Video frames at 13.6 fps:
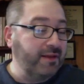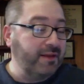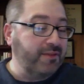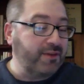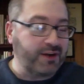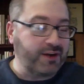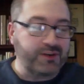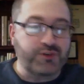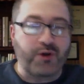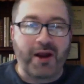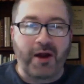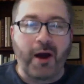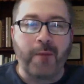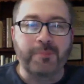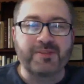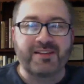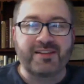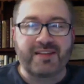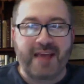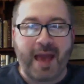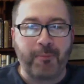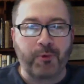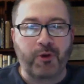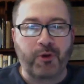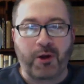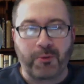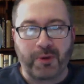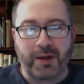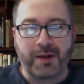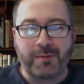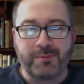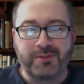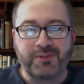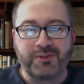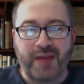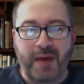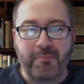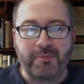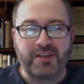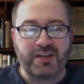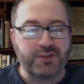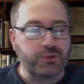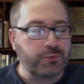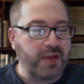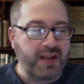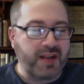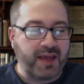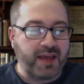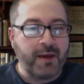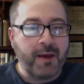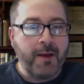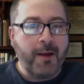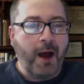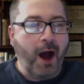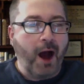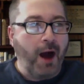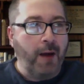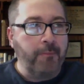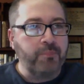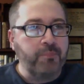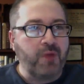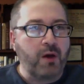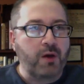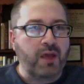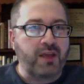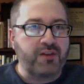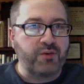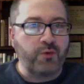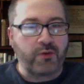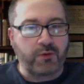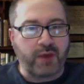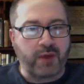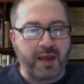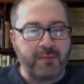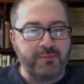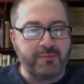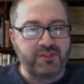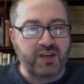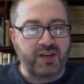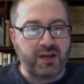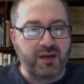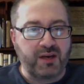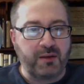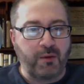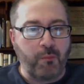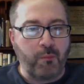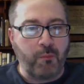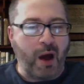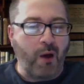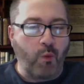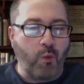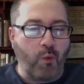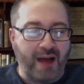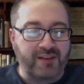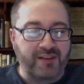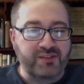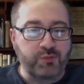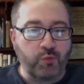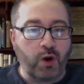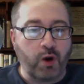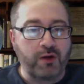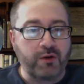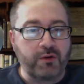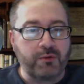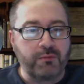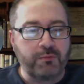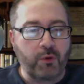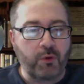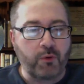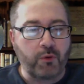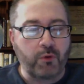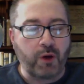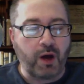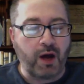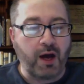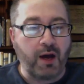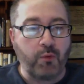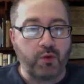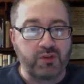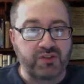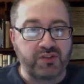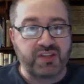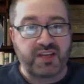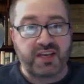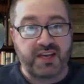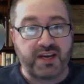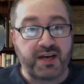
to try to upset the apple cart when it comes to that potential meeting. Okay, two other games out west. One was the